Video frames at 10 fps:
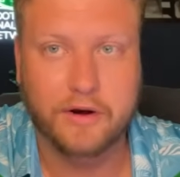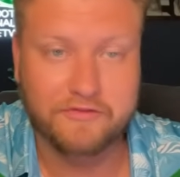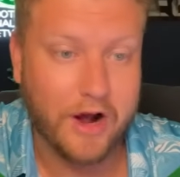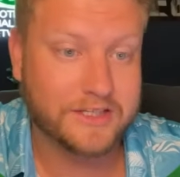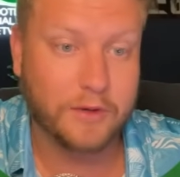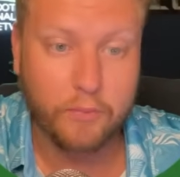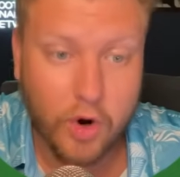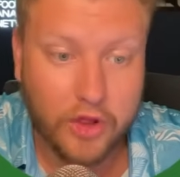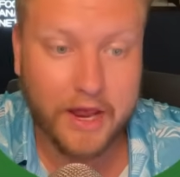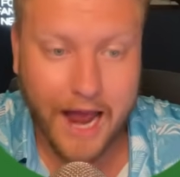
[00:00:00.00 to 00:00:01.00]
In fact, I'm
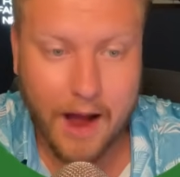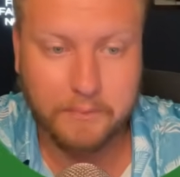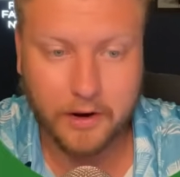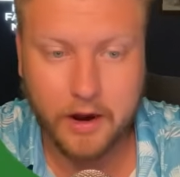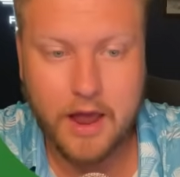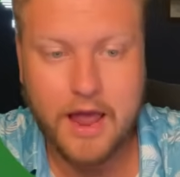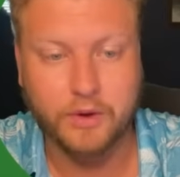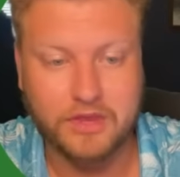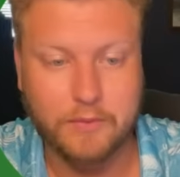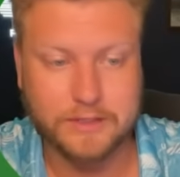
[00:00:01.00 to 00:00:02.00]
really happy
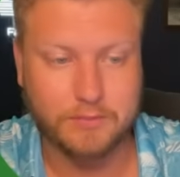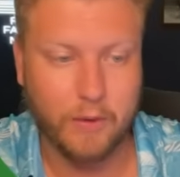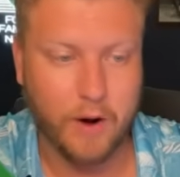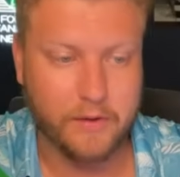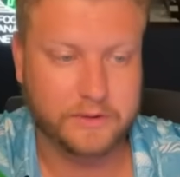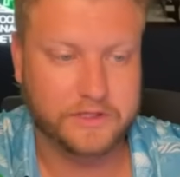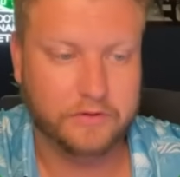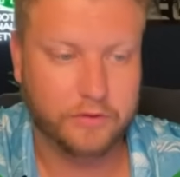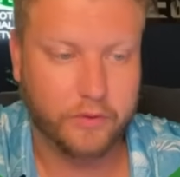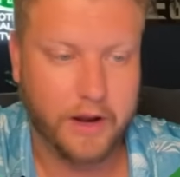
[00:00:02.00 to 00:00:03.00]
with him as my wide receiver
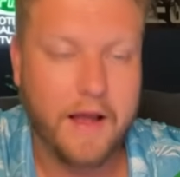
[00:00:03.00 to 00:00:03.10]
3.